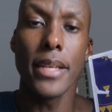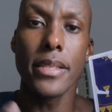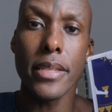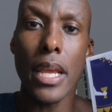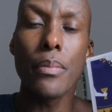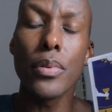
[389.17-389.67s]

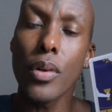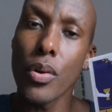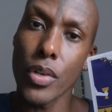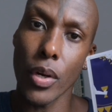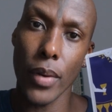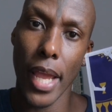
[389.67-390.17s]
stable
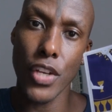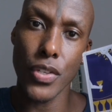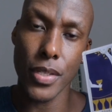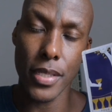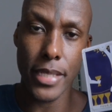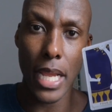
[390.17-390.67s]

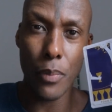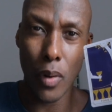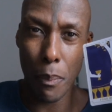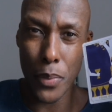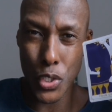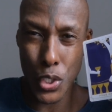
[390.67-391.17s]
co-creation,
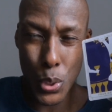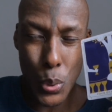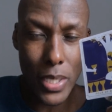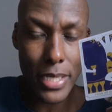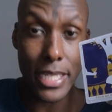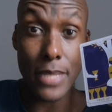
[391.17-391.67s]
stable
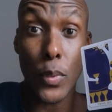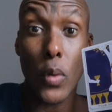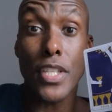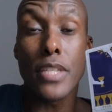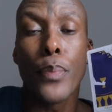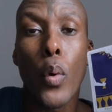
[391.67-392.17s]
opportunities,
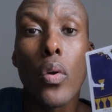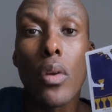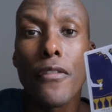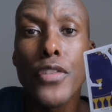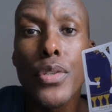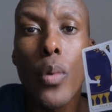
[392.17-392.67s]
because it's
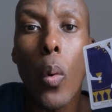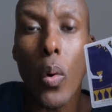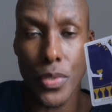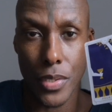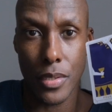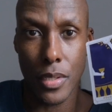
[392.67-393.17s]
born of
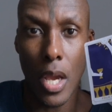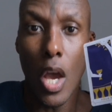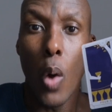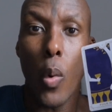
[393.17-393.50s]
source.